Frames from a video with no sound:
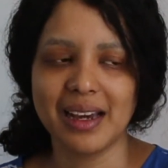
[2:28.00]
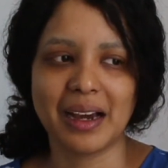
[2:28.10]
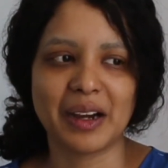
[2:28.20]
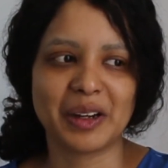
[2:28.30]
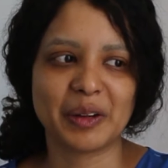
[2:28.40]

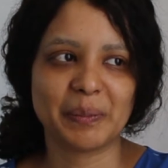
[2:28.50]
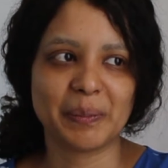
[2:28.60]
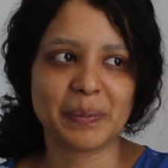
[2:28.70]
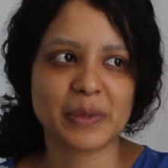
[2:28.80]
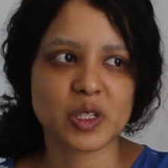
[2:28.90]

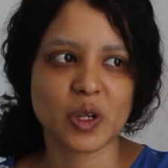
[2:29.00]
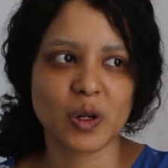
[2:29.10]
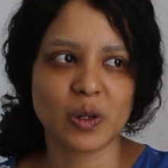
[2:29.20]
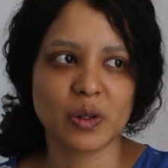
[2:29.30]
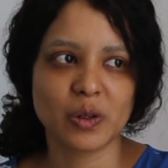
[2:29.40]

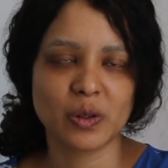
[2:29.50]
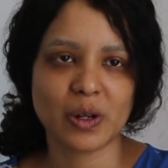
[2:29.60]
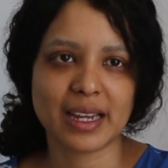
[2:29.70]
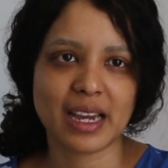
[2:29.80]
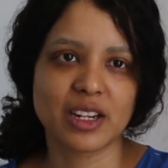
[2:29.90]
So
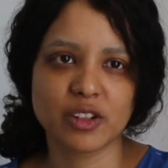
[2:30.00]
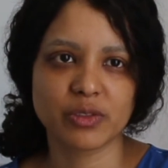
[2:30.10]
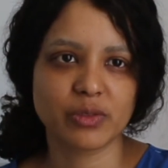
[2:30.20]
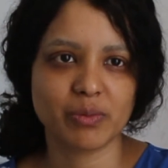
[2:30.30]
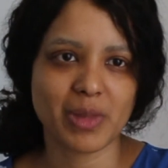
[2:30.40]
I kind of
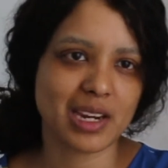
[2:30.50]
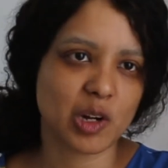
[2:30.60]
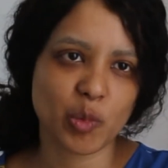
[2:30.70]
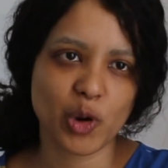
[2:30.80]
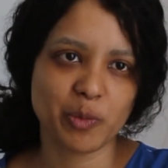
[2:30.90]
made
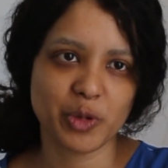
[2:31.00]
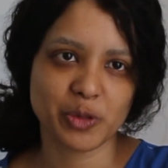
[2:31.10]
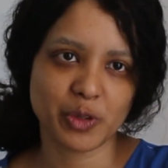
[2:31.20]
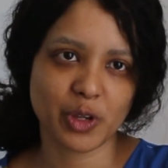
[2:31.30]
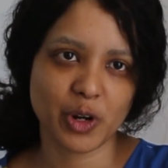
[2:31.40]
an
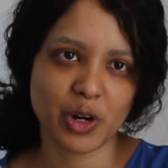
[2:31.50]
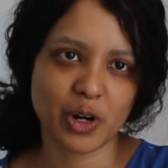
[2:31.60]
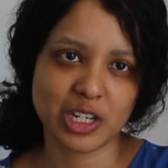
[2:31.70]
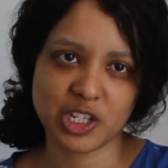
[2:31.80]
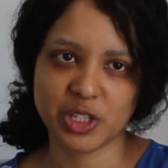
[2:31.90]
appointment with
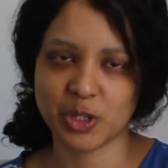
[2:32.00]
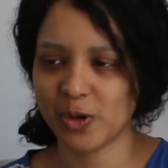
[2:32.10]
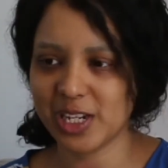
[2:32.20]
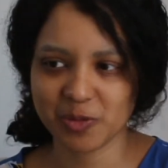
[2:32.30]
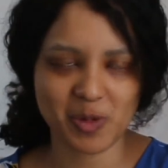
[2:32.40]
her, and she
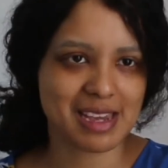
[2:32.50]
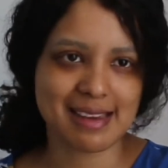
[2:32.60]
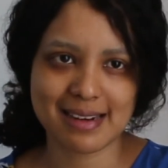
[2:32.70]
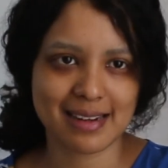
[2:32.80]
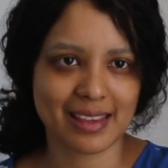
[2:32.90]
squeezed me
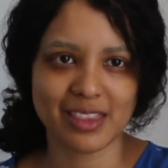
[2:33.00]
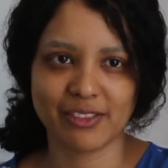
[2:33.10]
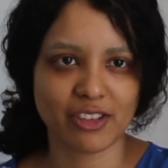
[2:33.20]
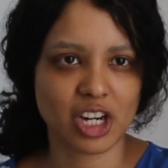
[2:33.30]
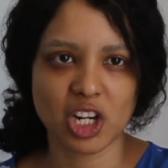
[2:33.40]
in at the
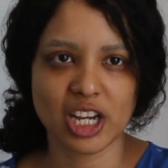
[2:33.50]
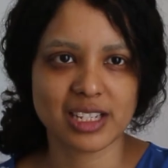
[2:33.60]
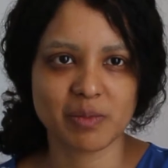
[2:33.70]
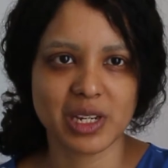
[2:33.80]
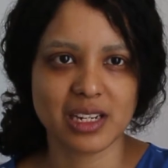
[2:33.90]
very
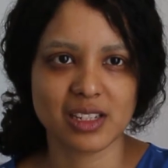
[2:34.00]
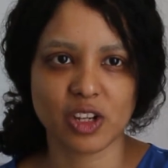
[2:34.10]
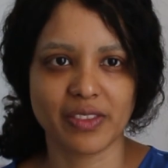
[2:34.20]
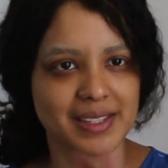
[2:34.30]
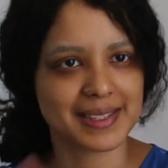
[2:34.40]
last minute
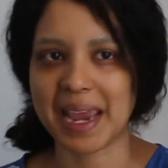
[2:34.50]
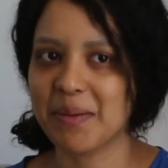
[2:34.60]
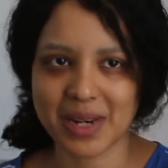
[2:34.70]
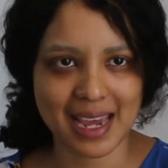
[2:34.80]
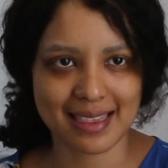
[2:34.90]
on the
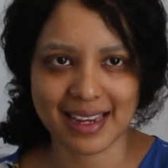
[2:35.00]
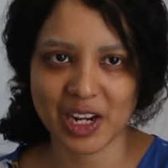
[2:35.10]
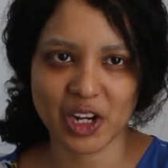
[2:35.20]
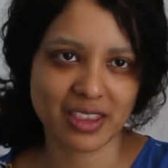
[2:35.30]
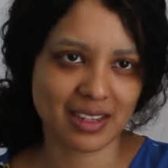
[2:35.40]
same day that
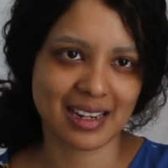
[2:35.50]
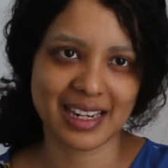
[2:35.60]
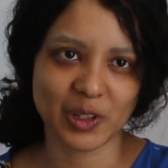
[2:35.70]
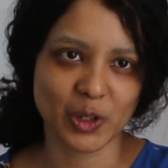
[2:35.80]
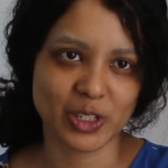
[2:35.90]
I got the
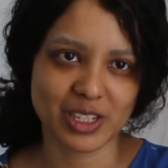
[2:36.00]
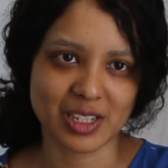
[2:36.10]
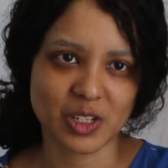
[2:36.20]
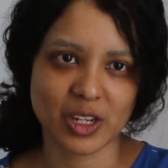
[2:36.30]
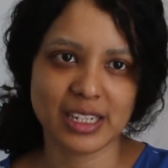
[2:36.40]

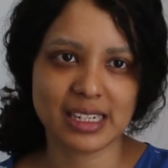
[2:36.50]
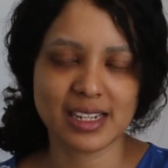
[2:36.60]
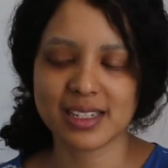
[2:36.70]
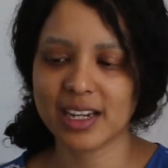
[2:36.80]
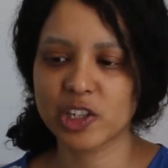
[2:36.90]
diagnosis. So at
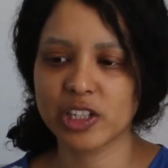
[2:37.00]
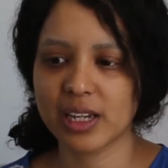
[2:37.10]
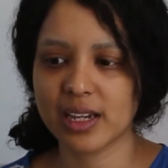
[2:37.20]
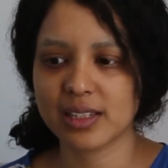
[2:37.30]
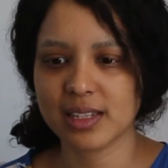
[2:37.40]
least I could
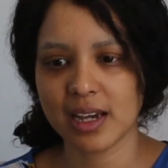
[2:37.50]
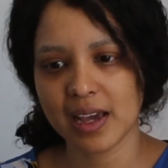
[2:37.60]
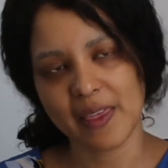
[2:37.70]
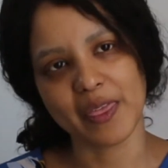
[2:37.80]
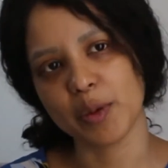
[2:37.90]
get
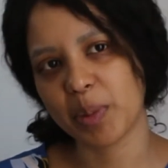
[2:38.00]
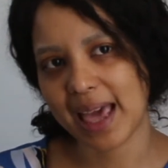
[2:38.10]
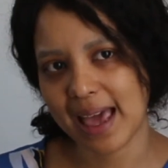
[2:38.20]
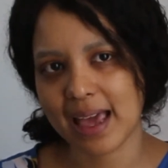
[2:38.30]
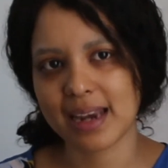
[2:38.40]
the
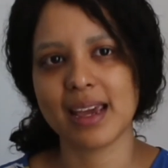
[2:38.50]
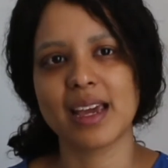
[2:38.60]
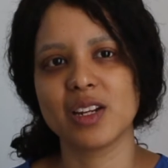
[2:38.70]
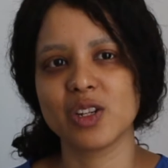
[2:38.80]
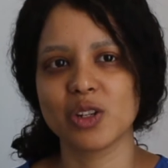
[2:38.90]
plan
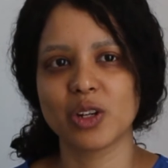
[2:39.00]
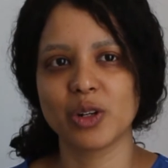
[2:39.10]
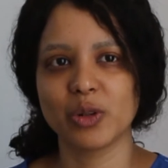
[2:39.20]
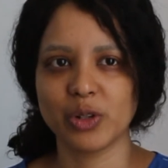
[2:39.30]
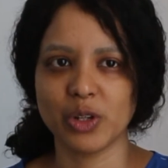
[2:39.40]
and
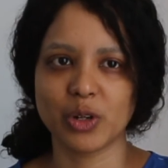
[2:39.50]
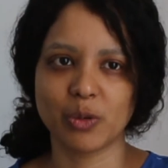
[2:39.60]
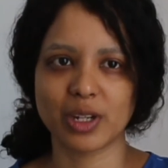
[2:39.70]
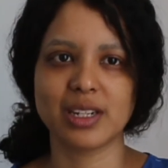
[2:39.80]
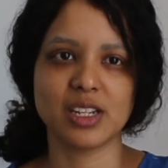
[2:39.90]

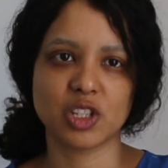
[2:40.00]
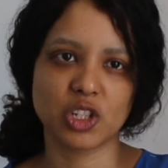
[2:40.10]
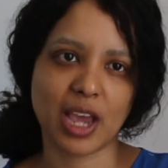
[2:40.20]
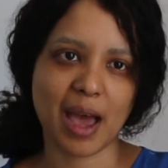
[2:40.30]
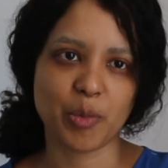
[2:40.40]
what needs
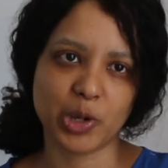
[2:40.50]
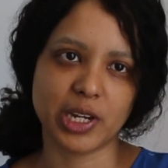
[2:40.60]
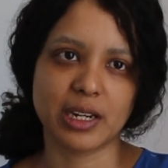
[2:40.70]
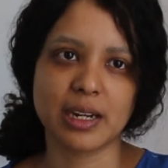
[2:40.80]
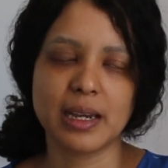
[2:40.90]
to happen.